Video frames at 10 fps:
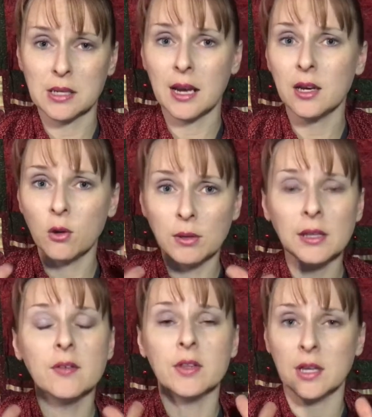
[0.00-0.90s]
I can only
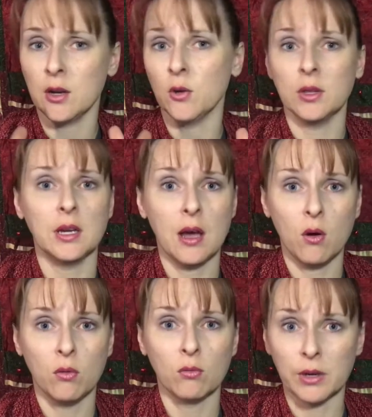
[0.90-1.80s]
live in the here and the now,
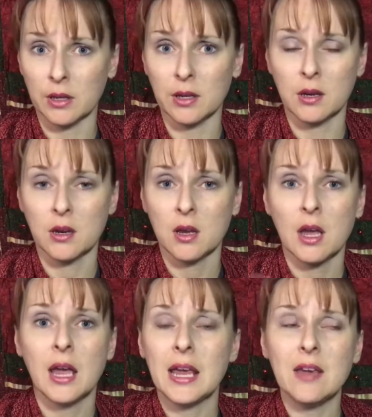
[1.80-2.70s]
really.
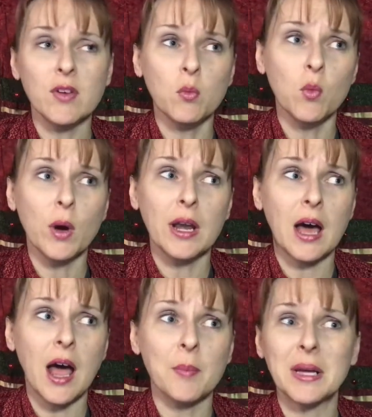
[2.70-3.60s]
Even when
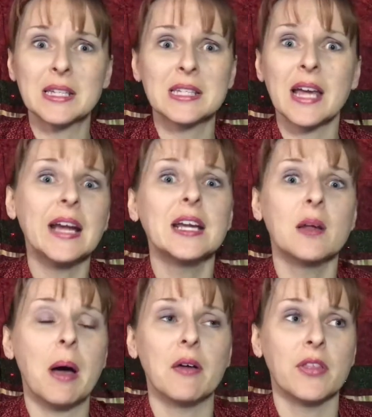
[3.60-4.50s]
I'm excited
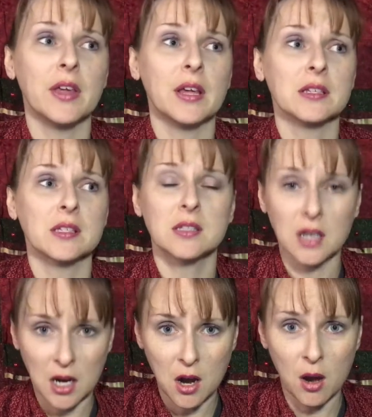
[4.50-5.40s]
about things to
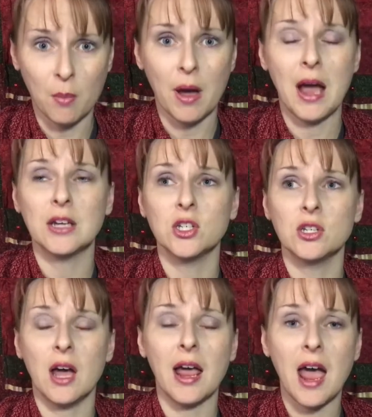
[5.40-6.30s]
come, I
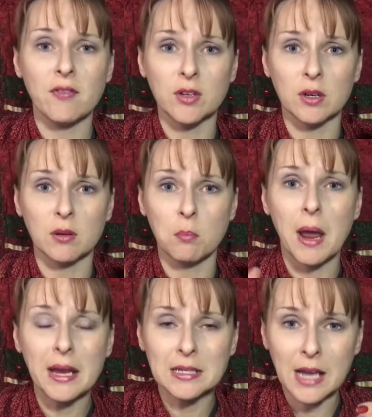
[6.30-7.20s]
have to
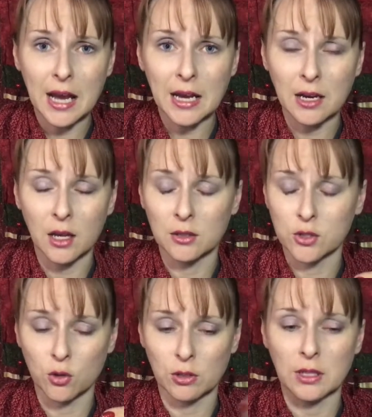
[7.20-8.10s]
maintain a
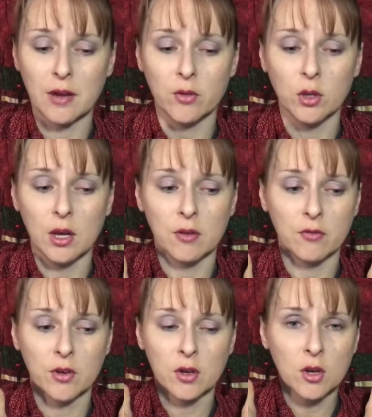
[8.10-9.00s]
certain level of
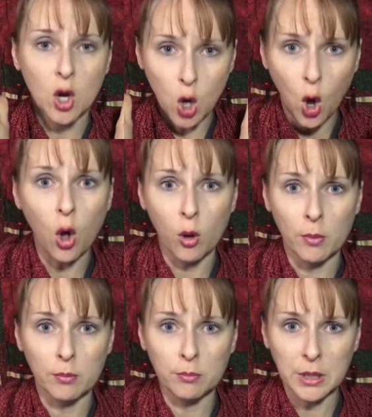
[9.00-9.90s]

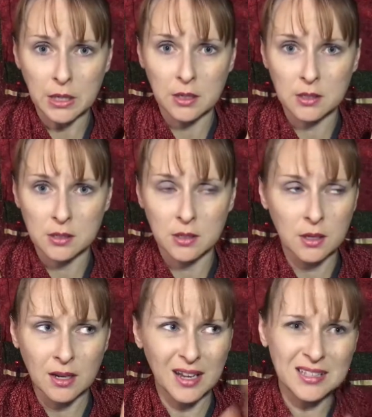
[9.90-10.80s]
calm, because
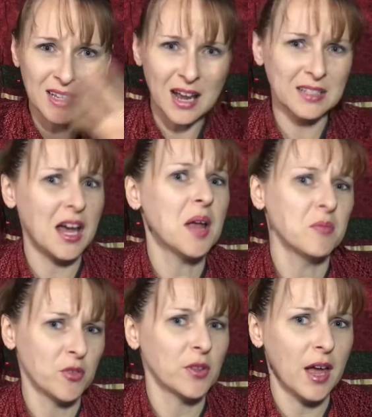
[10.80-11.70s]
it's not time
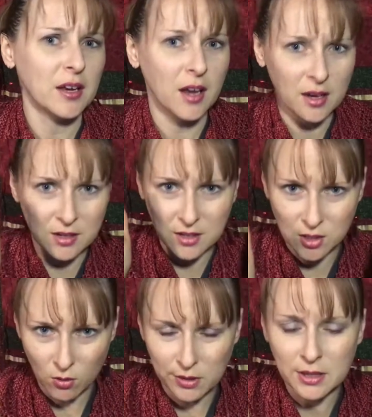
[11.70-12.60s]
for that yet. It's
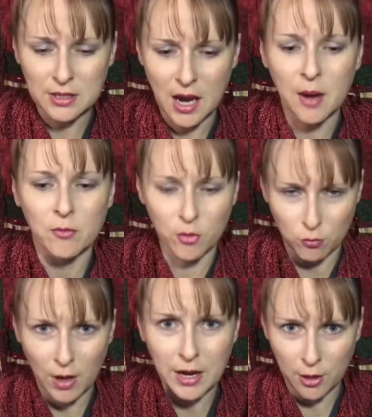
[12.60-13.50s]
only the time for
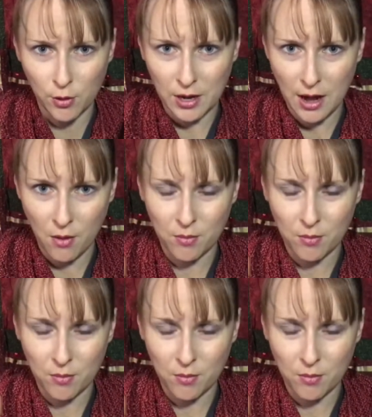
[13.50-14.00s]
right here and now.